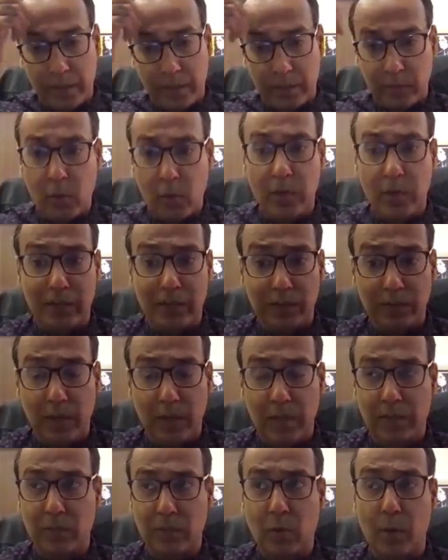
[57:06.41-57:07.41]
It's called
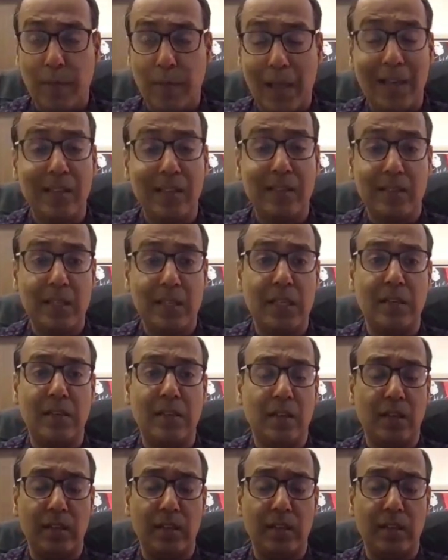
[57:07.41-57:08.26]
Palestine.